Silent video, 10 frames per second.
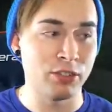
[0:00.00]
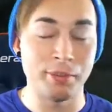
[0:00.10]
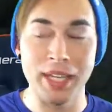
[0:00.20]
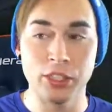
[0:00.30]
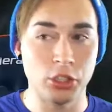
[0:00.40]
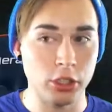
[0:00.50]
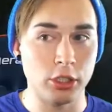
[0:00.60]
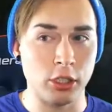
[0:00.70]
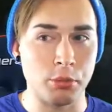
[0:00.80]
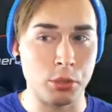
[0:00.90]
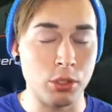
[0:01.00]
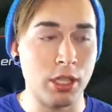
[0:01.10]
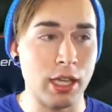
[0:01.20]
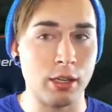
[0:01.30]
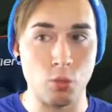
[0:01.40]
make sure you're
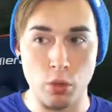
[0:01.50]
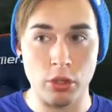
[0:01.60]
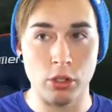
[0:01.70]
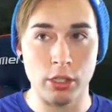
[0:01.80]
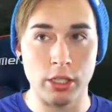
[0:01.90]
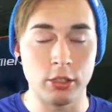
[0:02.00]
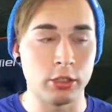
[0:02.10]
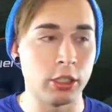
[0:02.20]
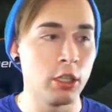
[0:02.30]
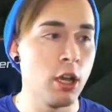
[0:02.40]
communicating with your healer.